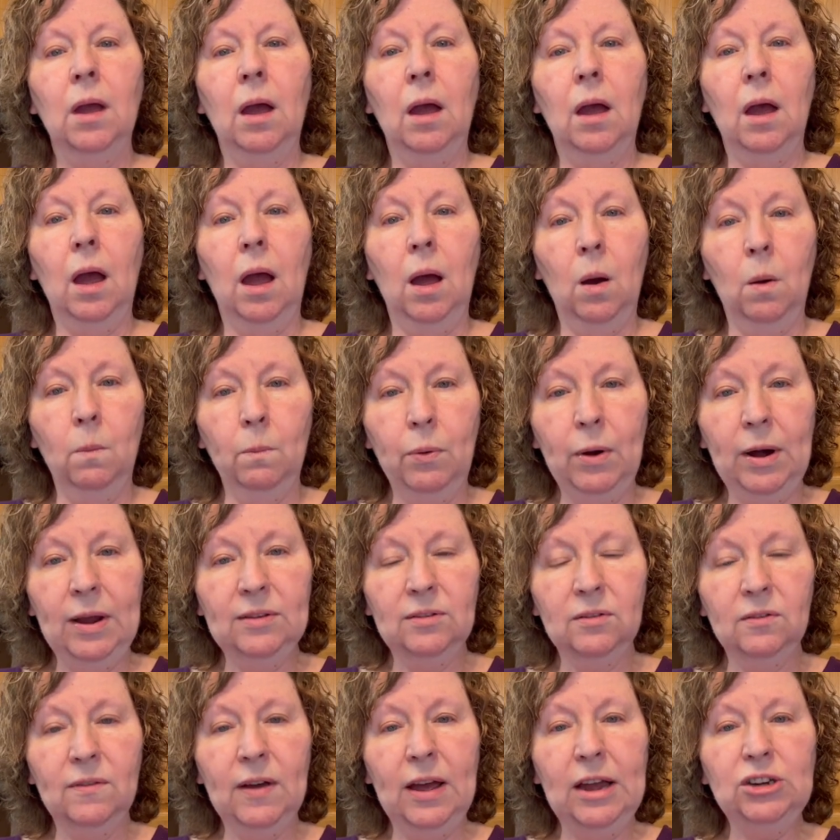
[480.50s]
Home
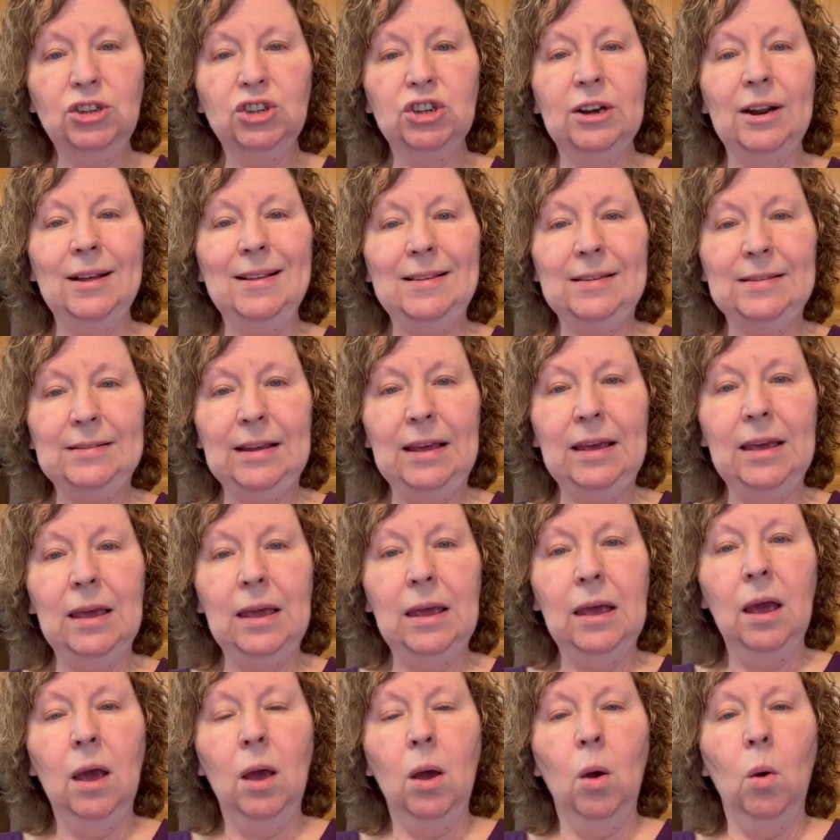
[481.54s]
Preservation and
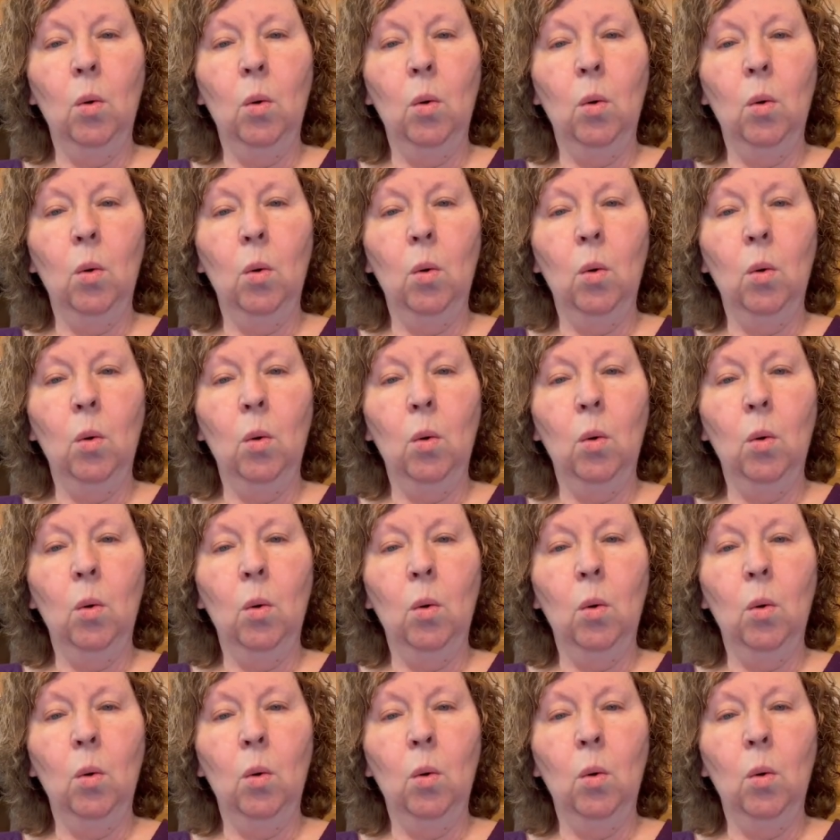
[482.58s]
see